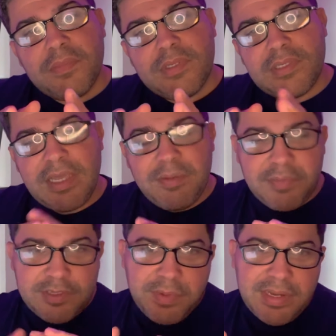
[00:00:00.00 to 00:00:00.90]

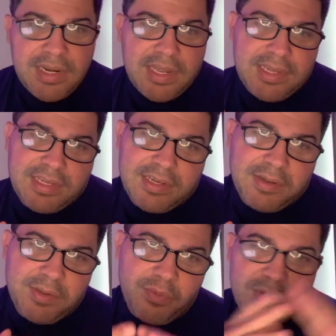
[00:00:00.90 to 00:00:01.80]
statements made like
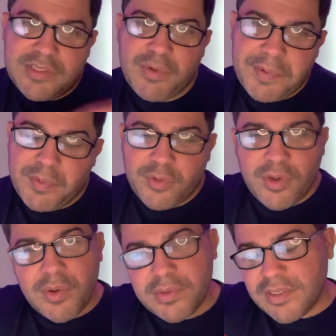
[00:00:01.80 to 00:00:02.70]
it wasn't what people thought
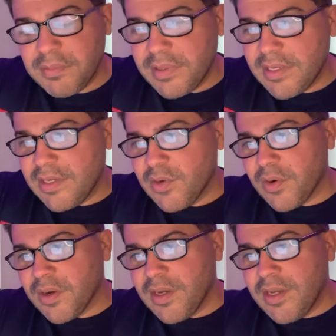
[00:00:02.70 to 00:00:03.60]
it was going to be,
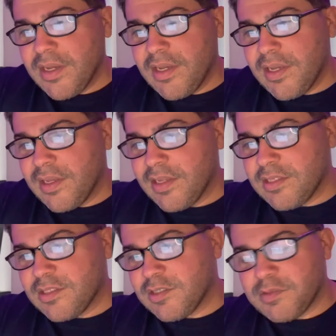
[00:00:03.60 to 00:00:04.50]
or it
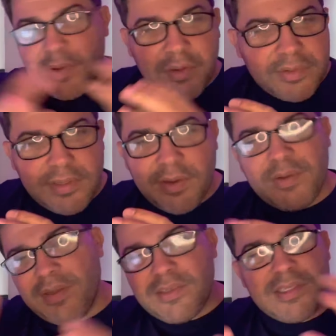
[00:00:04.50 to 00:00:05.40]
smelled there.
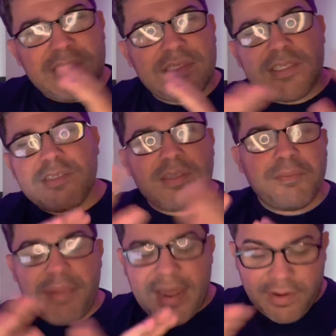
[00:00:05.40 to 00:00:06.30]

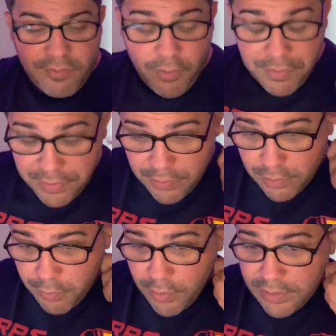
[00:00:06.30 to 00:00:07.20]
Just back and forth to the
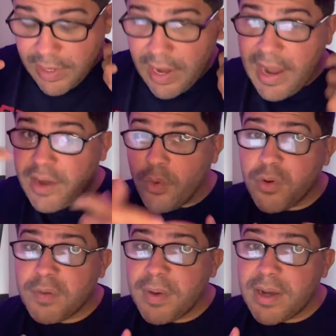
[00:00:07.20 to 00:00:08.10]
point that I had
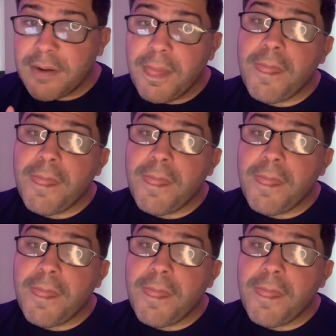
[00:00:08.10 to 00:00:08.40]
ordered mine